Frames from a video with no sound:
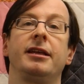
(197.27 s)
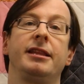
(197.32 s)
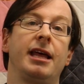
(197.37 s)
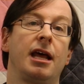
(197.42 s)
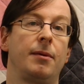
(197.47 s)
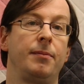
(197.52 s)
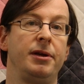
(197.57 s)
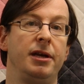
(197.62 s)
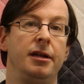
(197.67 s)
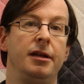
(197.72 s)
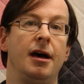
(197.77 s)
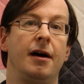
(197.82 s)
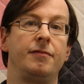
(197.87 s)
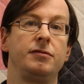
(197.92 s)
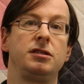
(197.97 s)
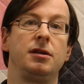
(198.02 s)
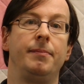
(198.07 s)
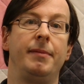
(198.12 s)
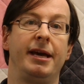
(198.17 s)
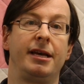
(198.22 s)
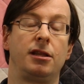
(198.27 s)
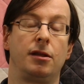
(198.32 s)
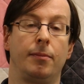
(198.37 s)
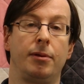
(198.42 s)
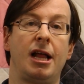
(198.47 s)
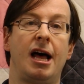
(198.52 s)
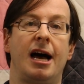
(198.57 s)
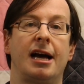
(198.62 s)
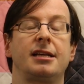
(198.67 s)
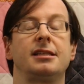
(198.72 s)
and that'll be enough to make the
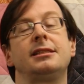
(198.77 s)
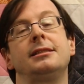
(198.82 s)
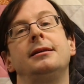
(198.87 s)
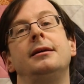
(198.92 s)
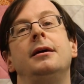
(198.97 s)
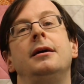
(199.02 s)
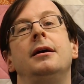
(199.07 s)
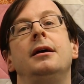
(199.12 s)
blocks.